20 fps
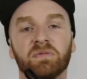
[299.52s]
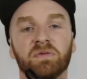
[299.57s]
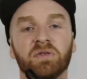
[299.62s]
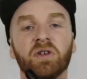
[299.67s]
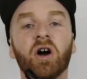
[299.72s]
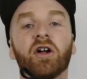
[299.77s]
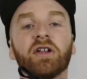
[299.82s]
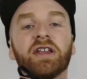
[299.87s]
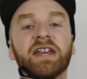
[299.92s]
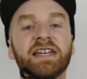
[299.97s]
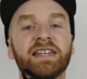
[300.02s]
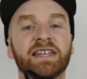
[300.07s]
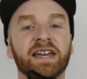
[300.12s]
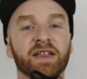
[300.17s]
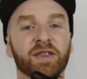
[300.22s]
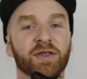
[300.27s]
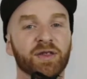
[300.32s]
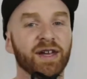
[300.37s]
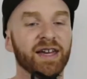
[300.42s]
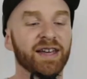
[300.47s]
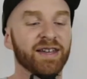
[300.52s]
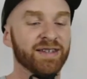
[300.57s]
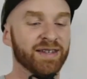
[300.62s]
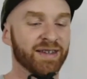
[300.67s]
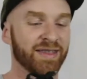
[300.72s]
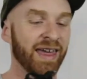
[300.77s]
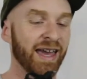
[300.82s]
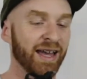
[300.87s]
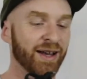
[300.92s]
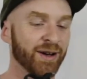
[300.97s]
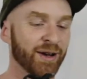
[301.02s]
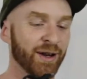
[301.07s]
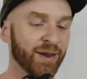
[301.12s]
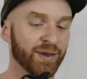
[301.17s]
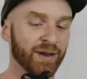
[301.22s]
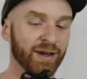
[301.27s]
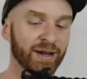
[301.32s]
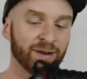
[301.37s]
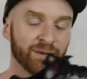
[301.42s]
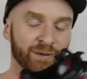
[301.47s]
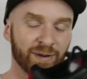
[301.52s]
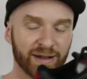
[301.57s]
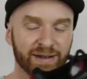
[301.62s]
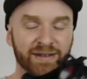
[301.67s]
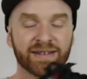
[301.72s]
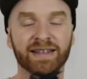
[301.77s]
not leaking things and that kind of thing if I